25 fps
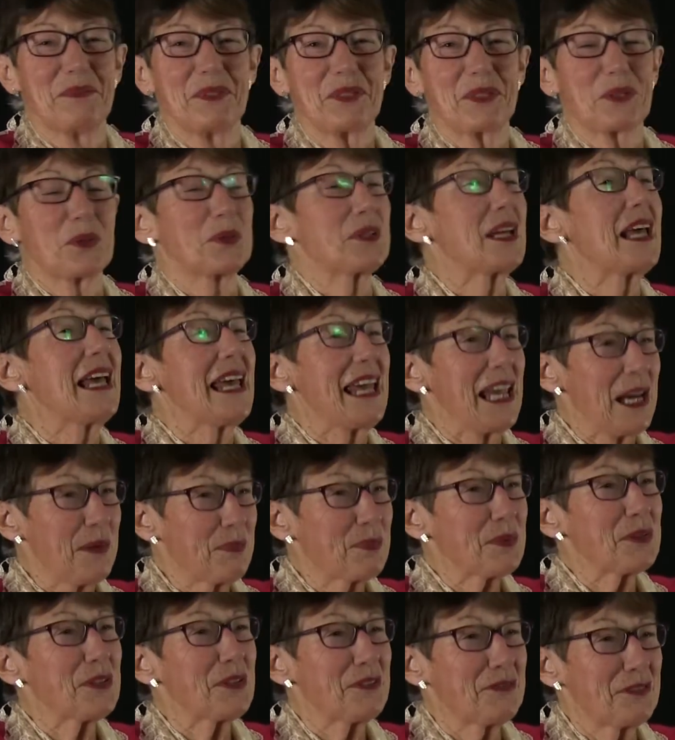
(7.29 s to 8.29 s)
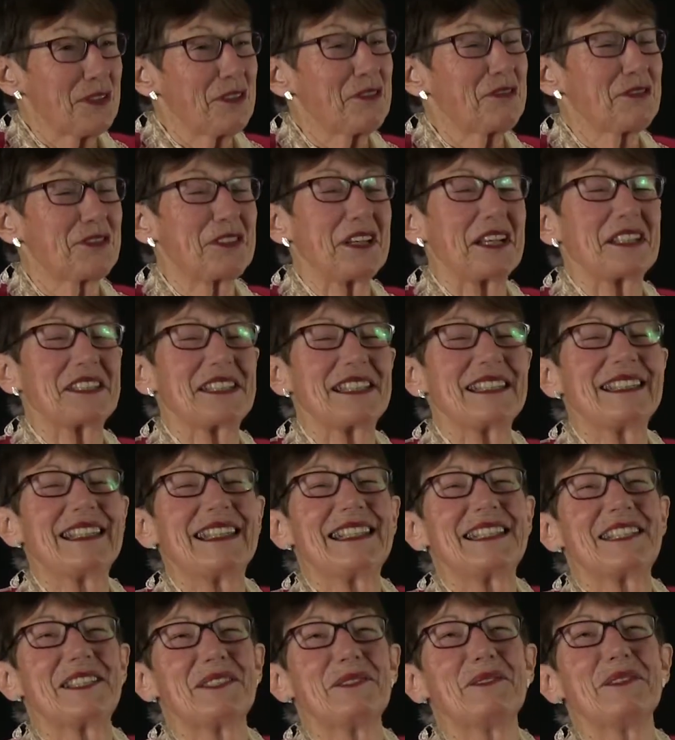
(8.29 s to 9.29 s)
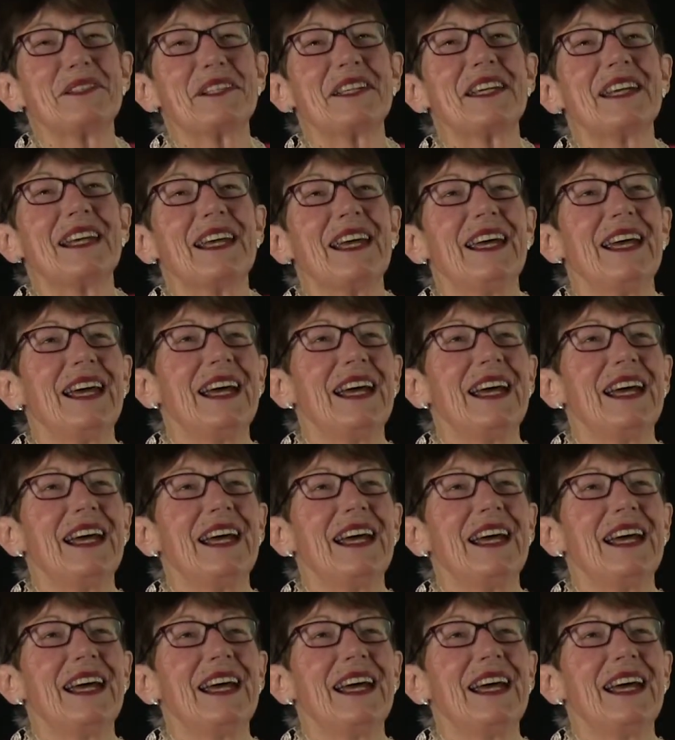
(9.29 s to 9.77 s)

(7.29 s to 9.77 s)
So April the 5th, 1981.